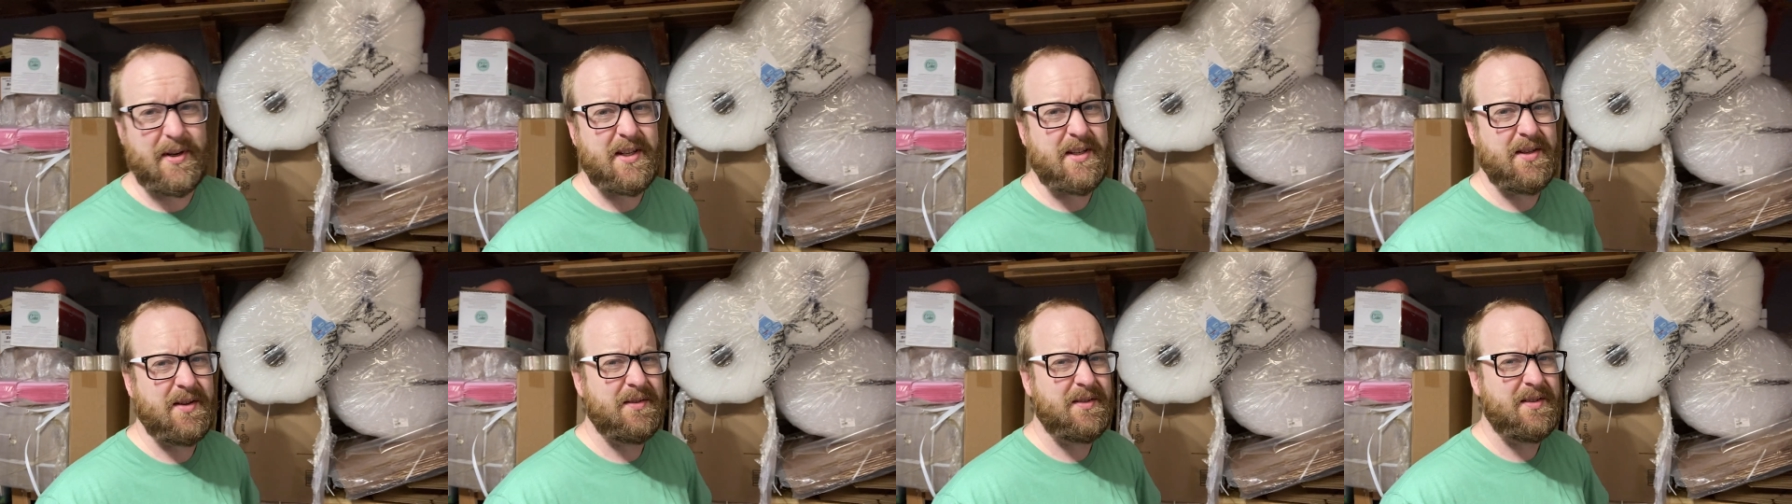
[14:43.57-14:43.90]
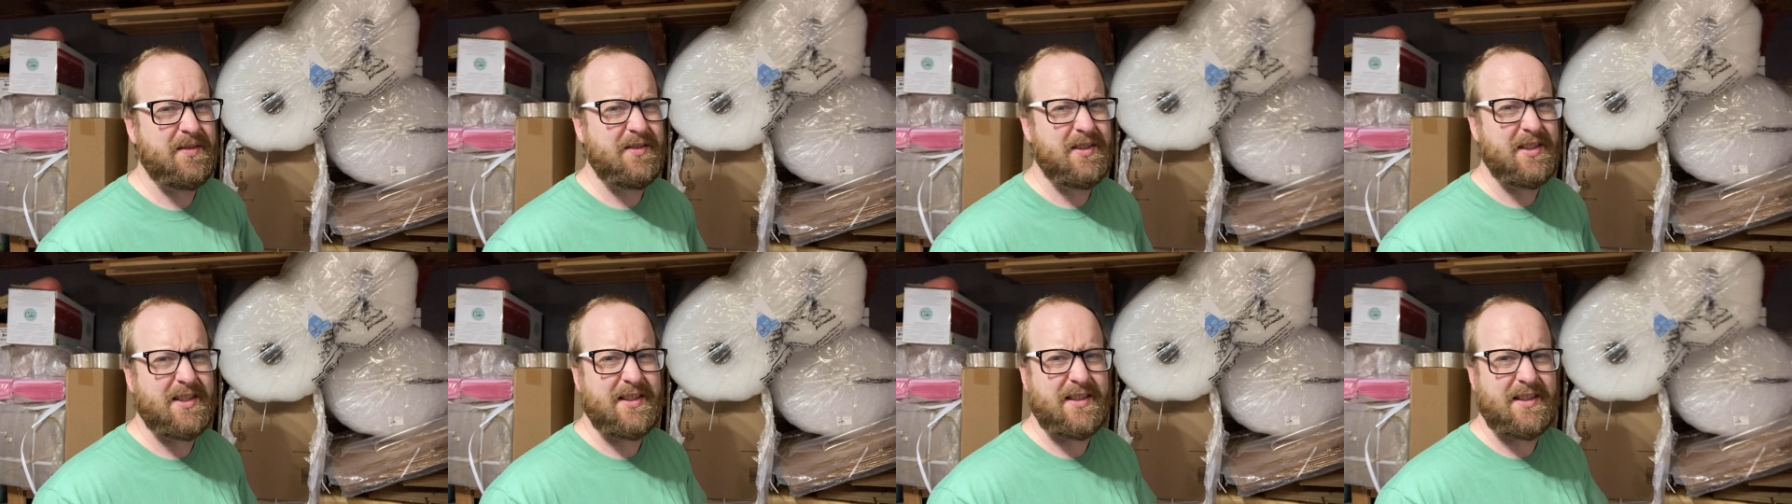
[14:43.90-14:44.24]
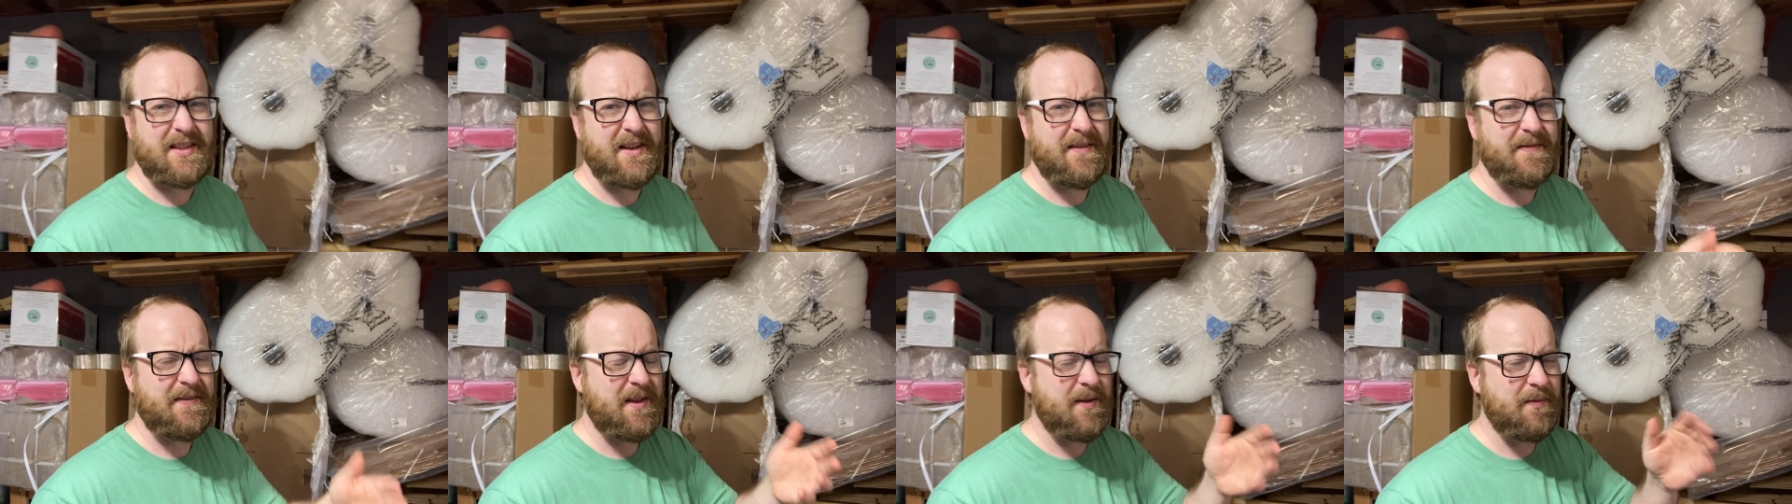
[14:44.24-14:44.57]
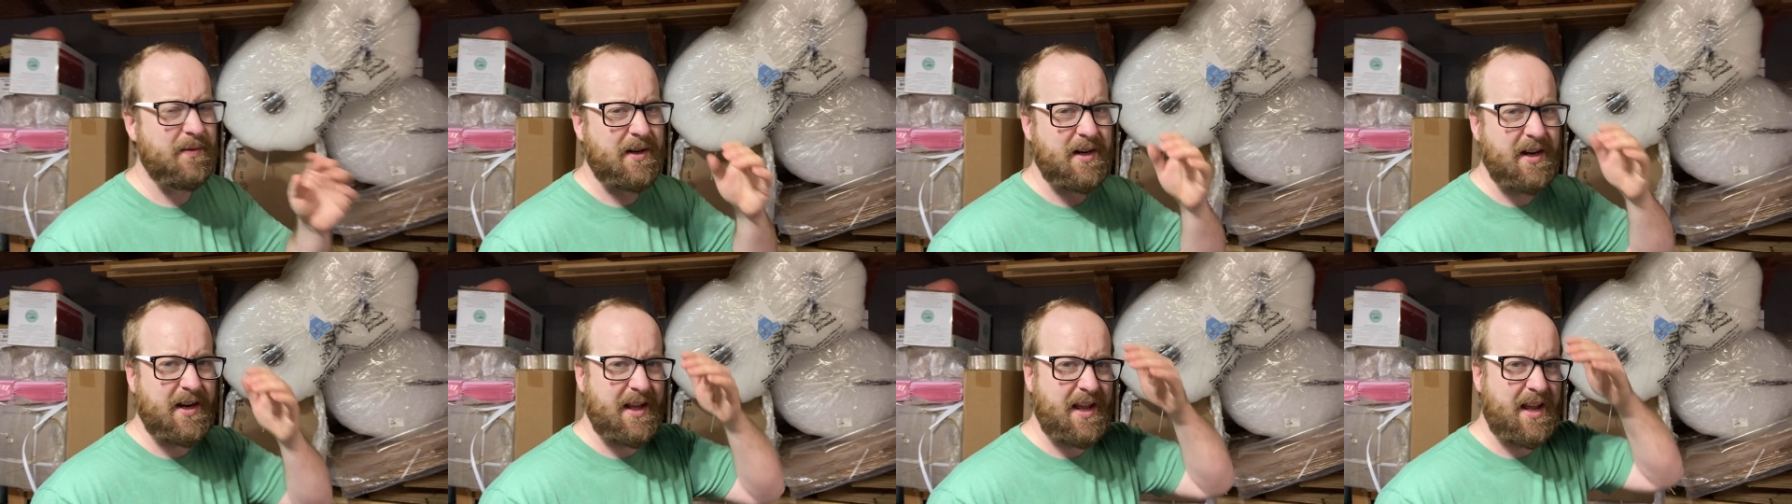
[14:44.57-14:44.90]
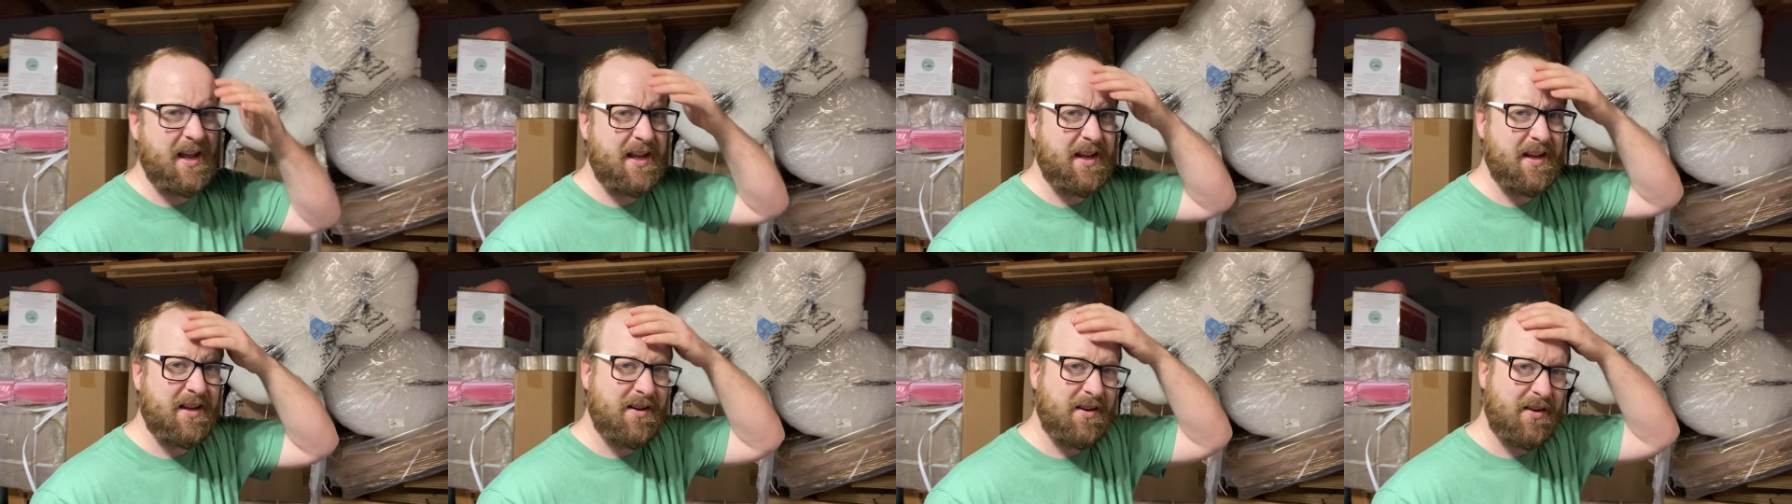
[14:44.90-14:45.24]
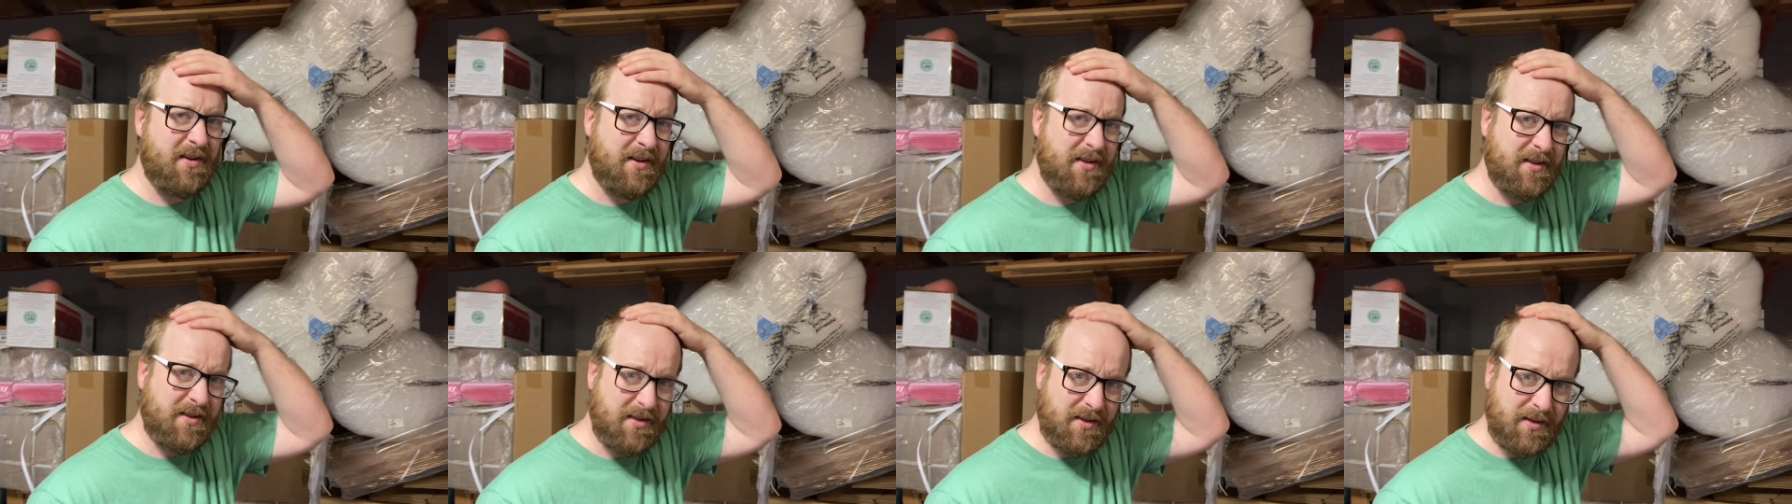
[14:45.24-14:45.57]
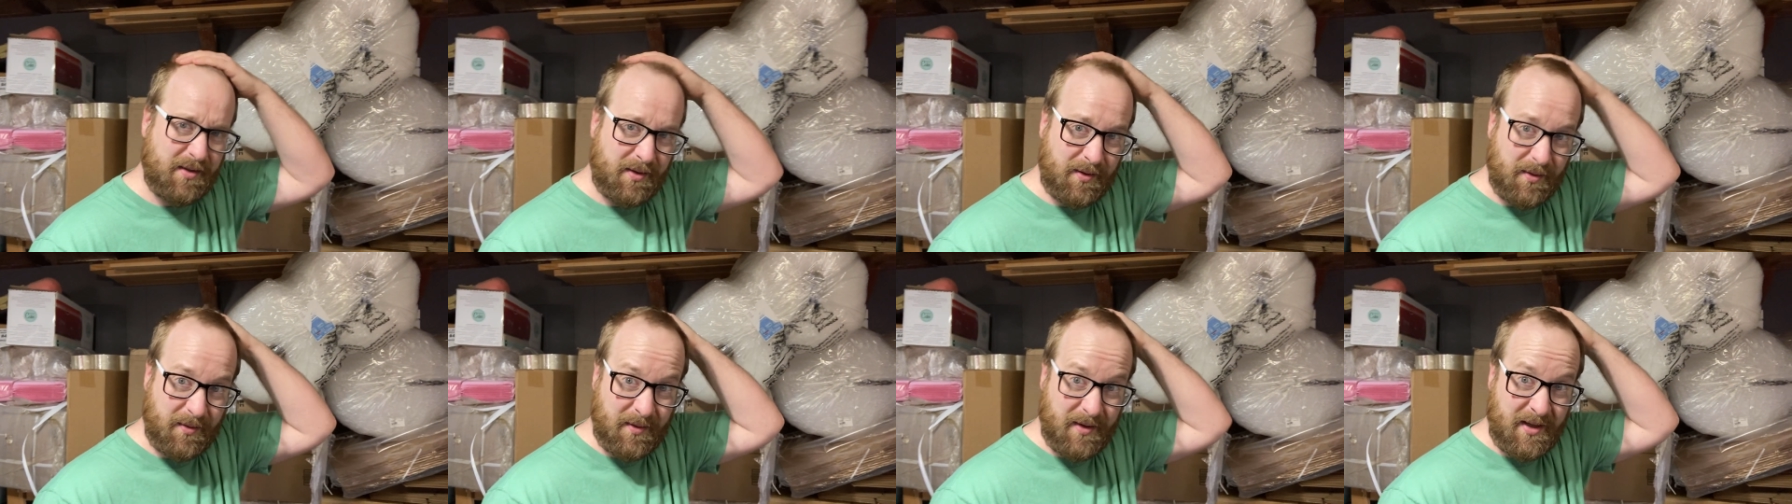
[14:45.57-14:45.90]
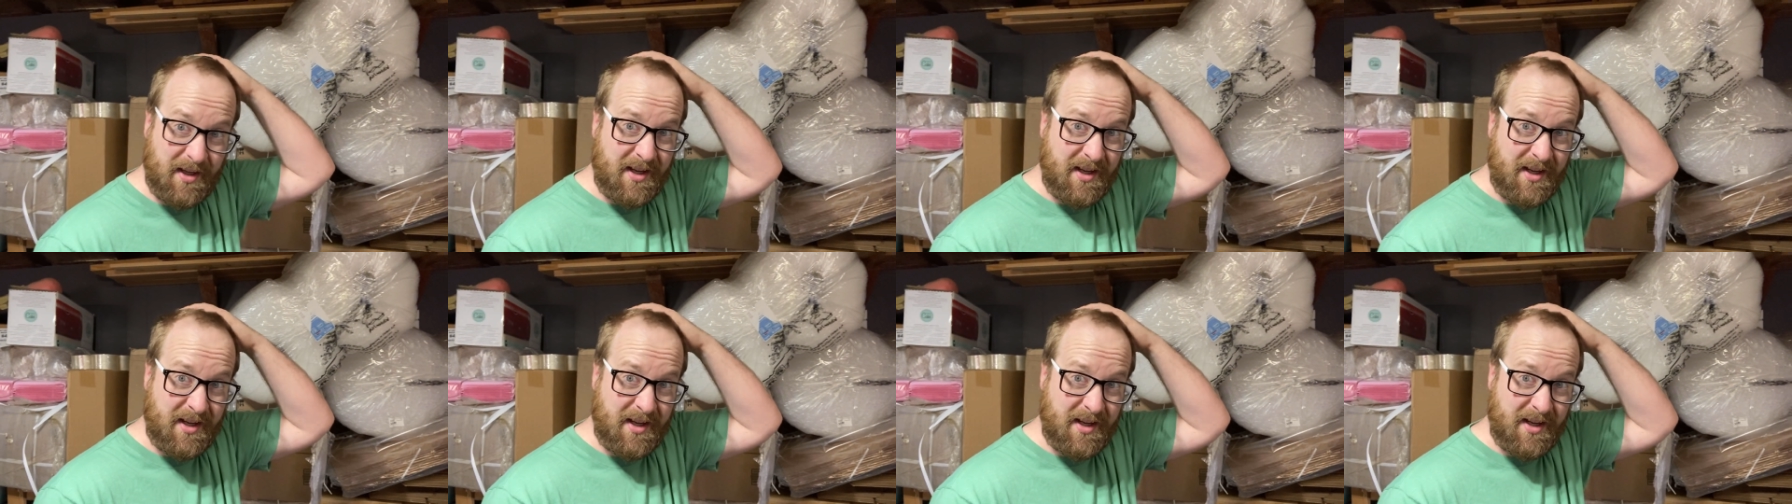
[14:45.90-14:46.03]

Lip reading: totes of just stuff that we're kind of hanging on to